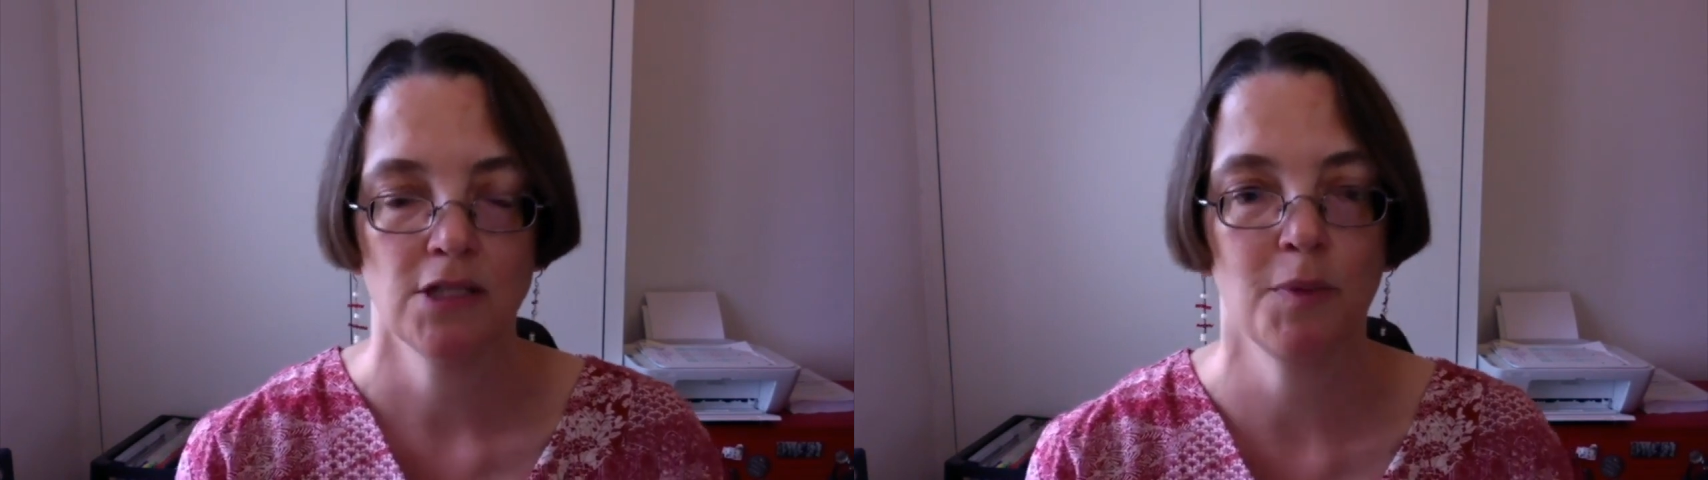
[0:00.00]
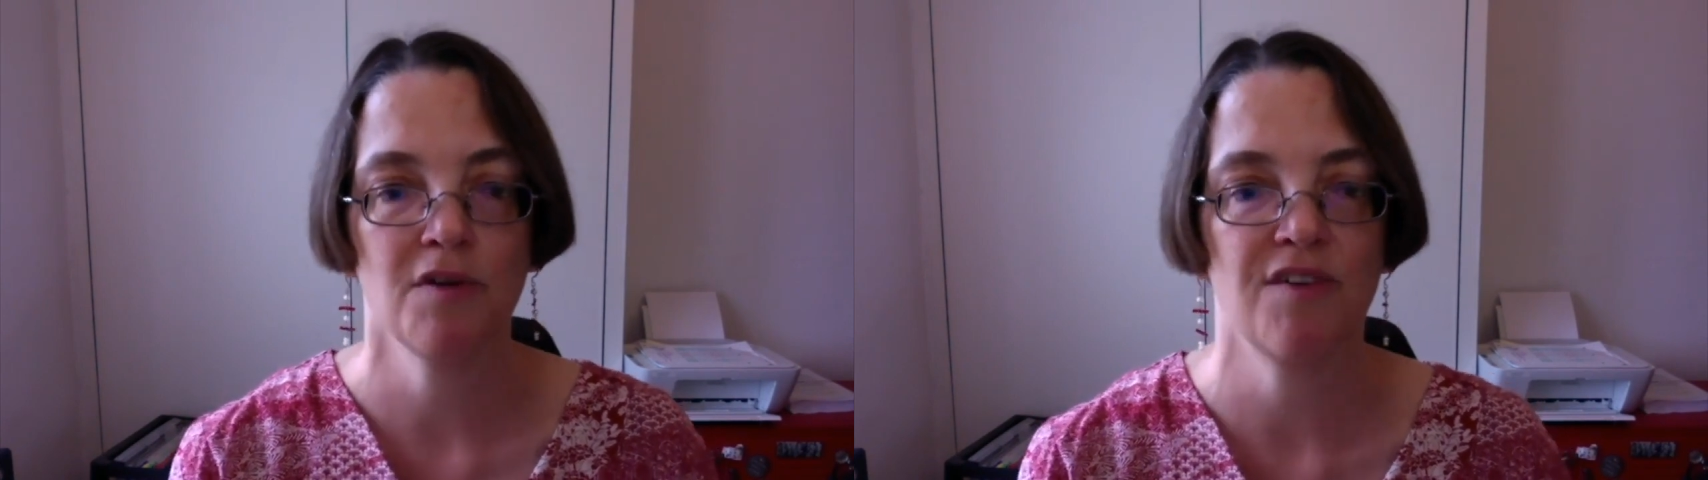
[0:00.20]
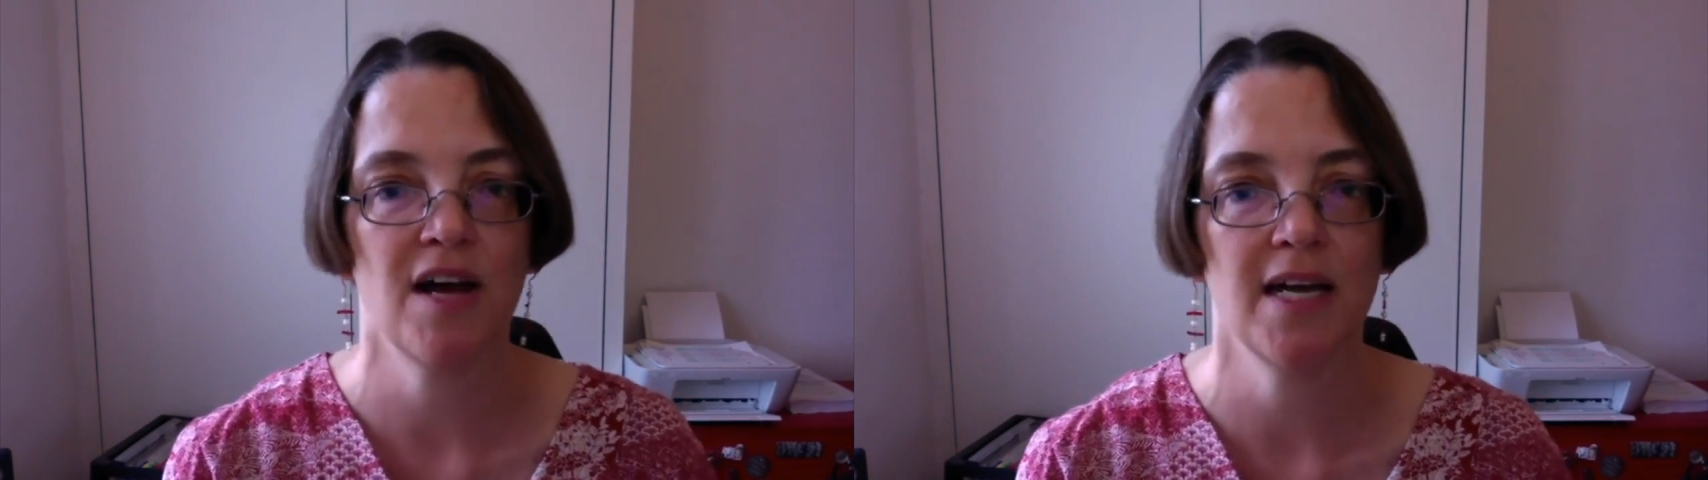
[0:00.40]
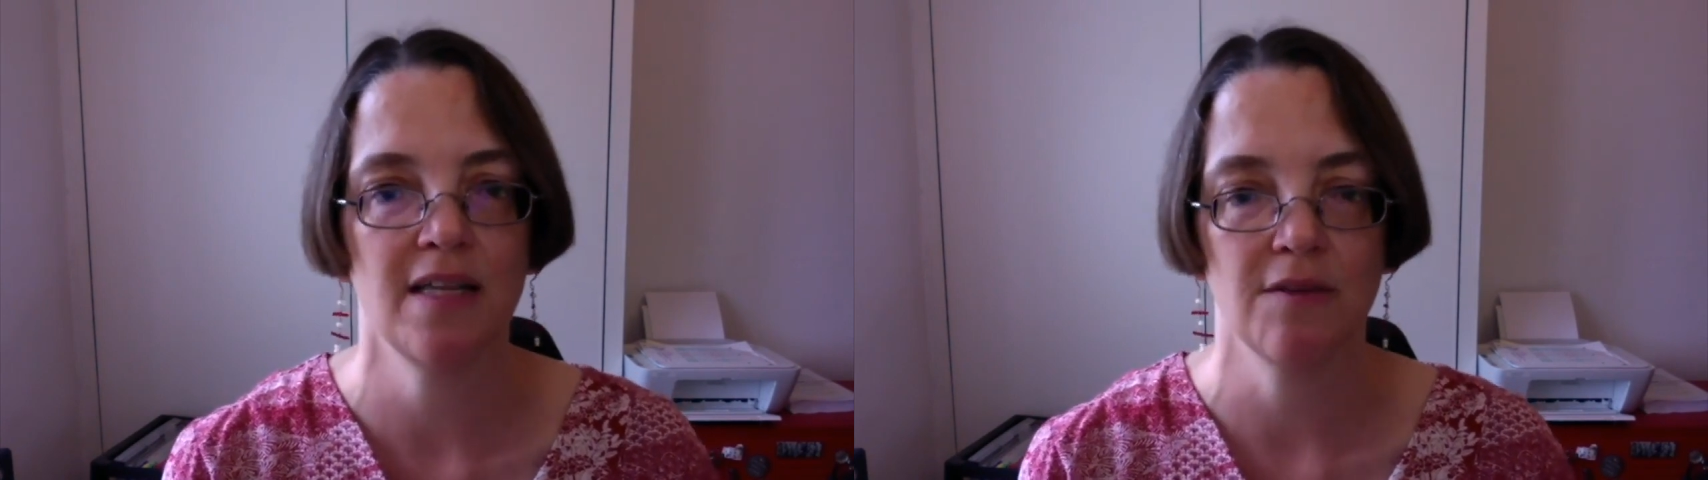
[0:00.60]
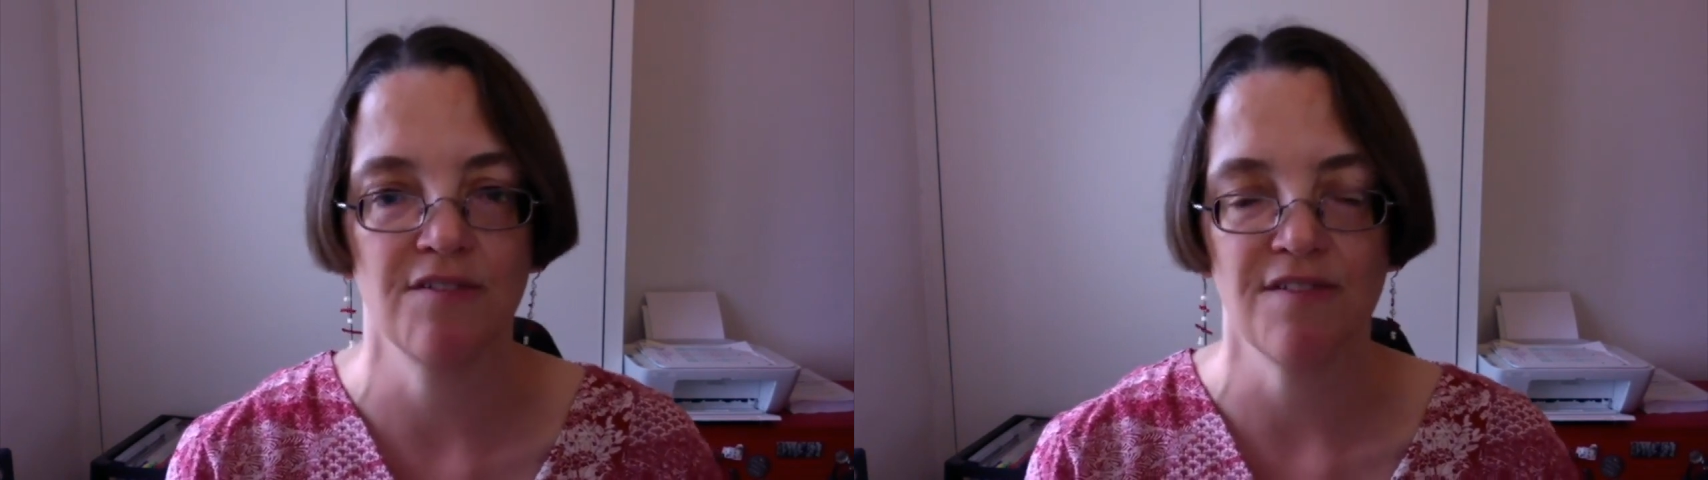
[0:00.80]
to
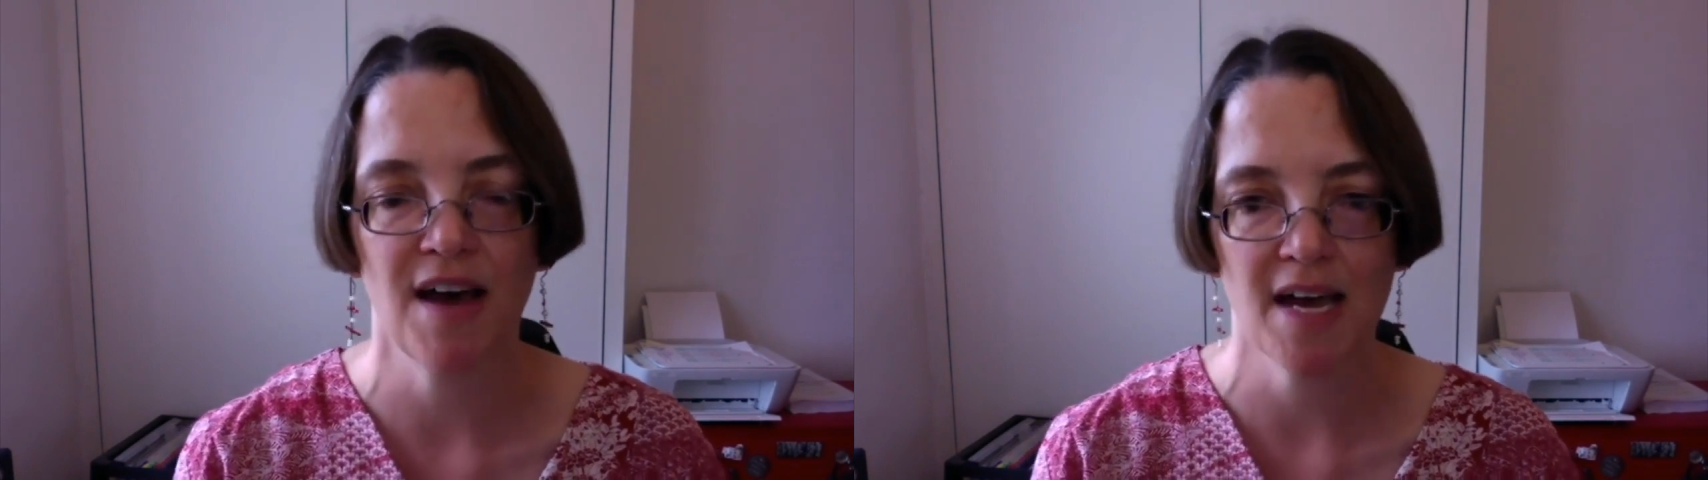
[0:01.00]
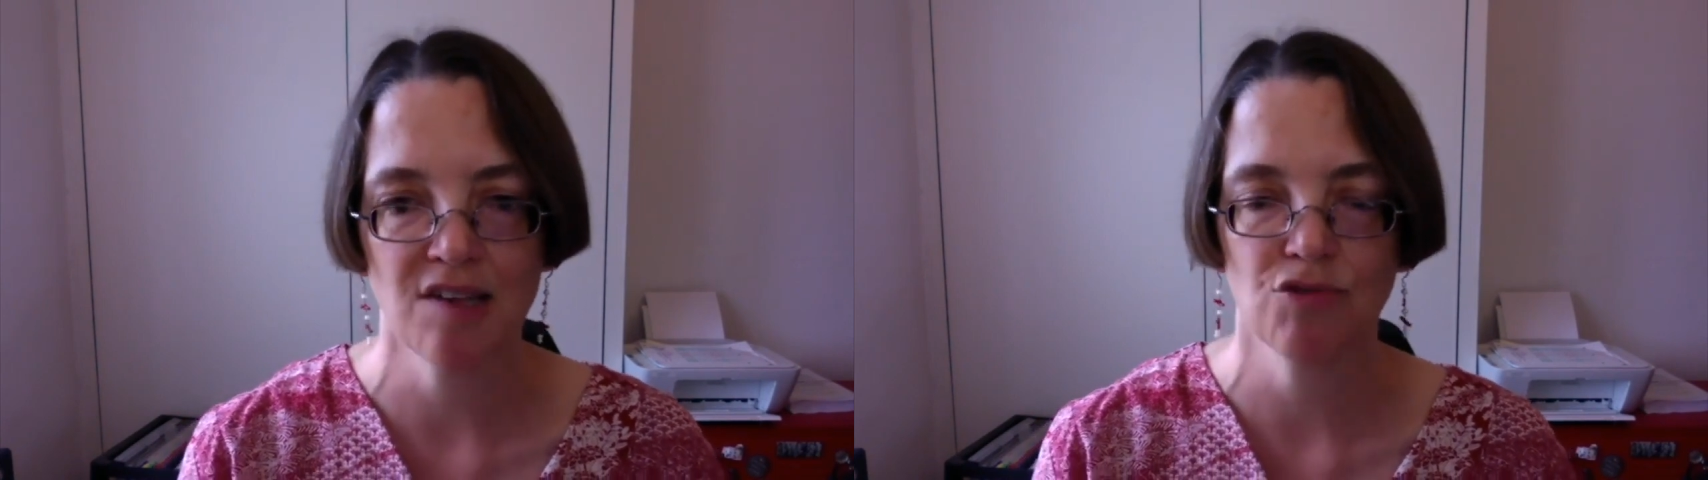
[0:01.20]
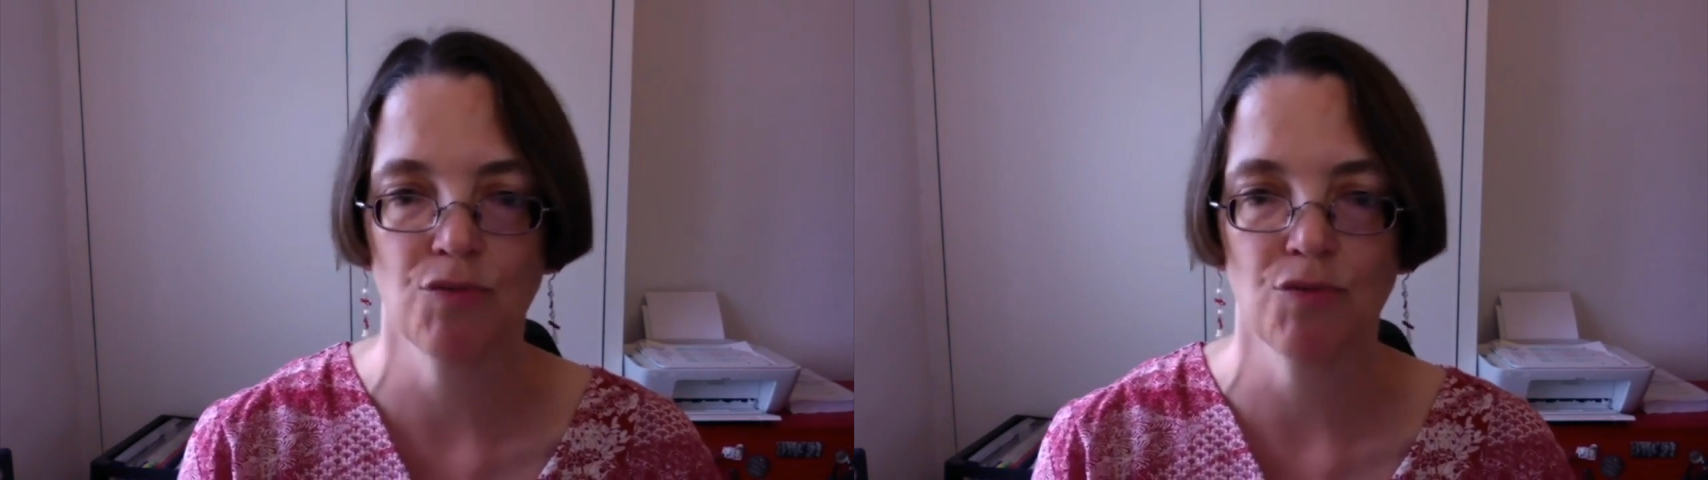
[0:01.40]
provide the vast